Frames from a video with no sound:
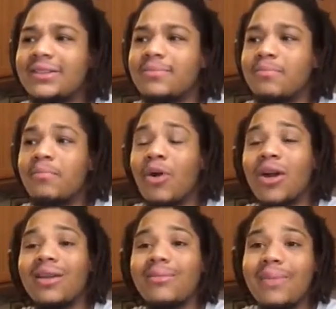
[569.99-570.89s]

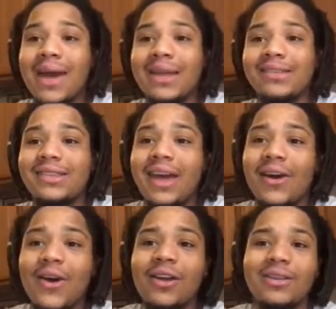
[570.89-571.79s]
Marlin bats, they're
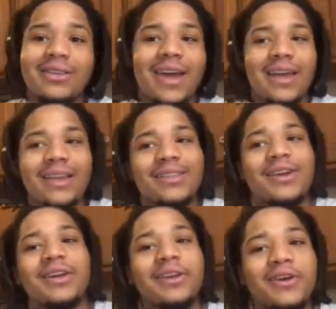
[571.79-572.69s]
a
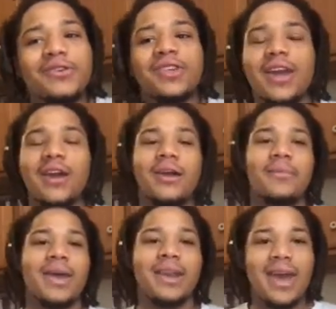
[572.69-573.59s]
little scary,
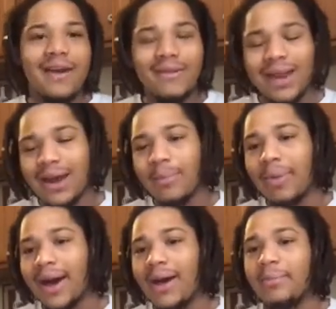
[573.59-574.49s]
man. They have a lot of
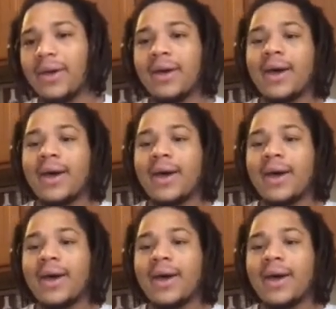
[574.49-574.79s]
pop.